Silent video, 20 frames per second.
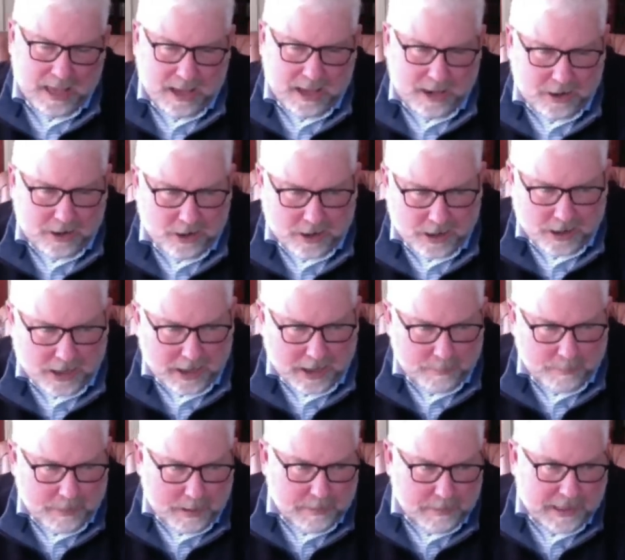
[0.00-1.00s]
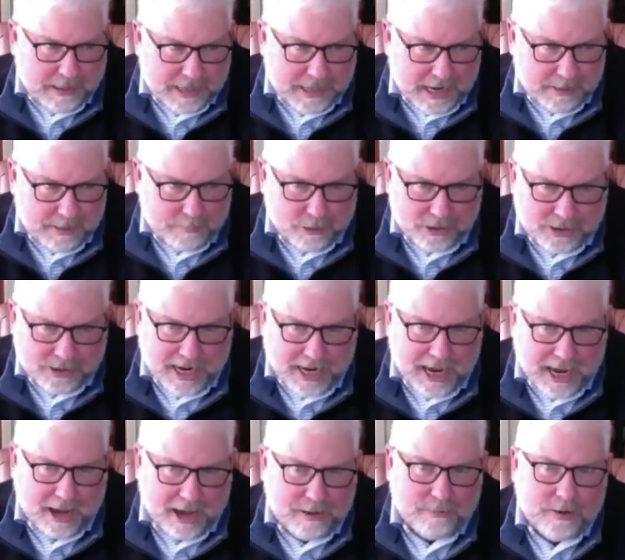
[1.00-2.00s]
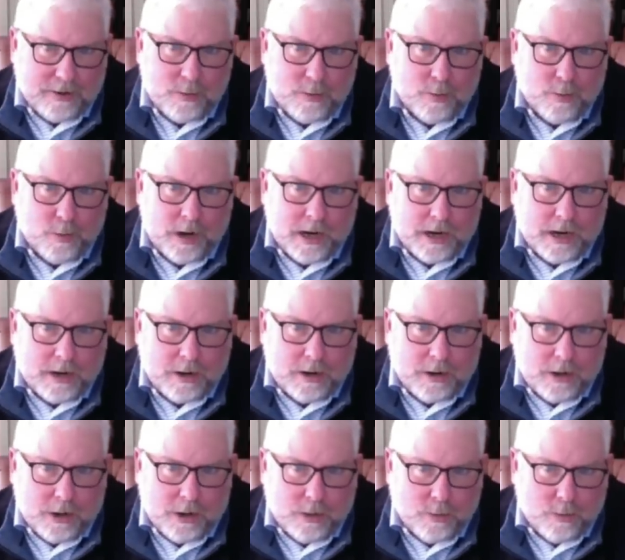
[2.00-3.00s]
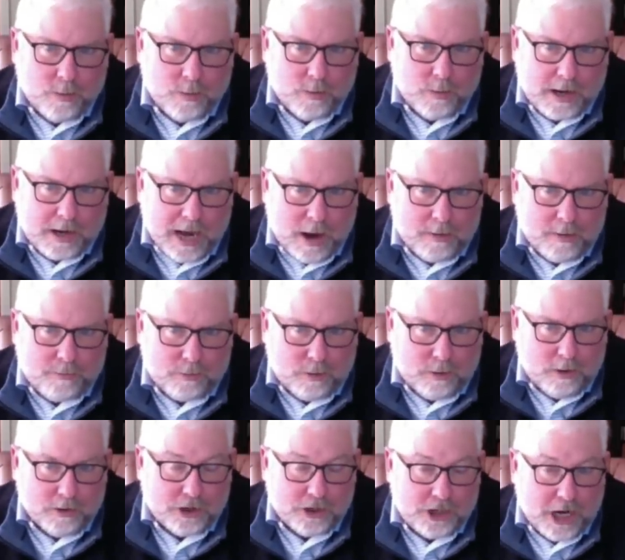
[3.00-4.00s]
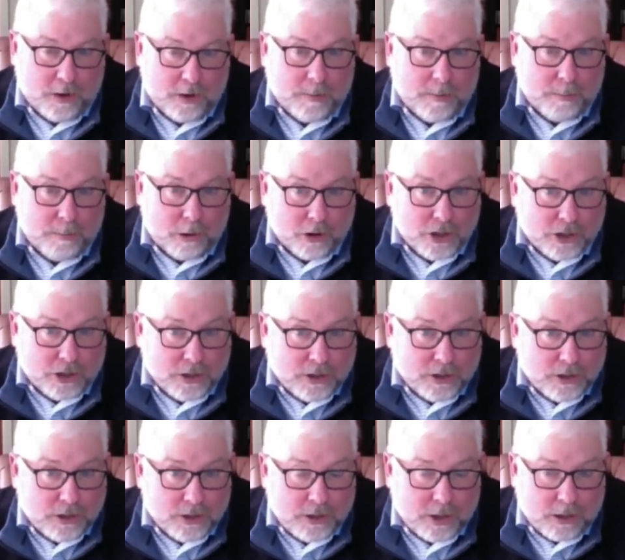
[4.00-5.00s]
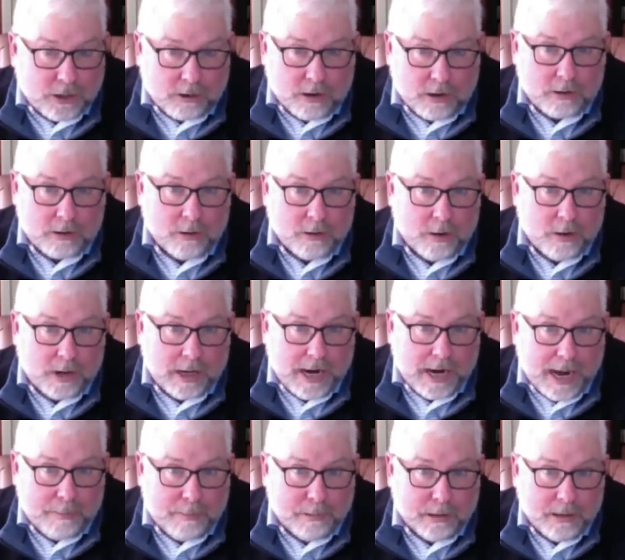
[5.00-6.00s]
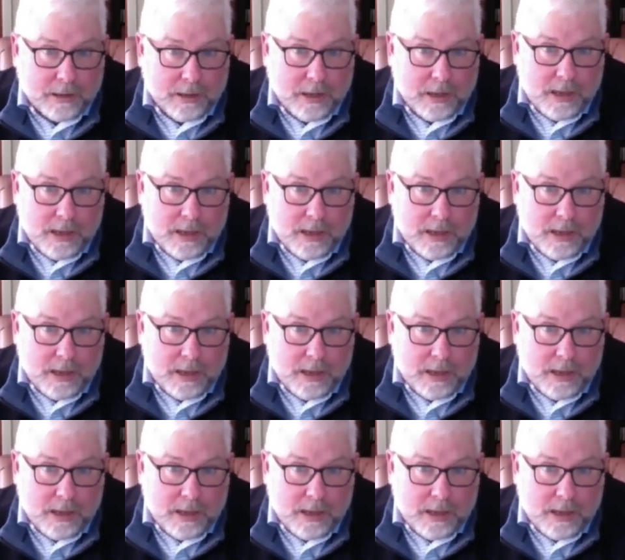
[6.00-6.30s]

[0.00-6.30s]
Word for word: You're going to get maybe 10% out of it when you account for all the share repurchases that are ongoing at Apple.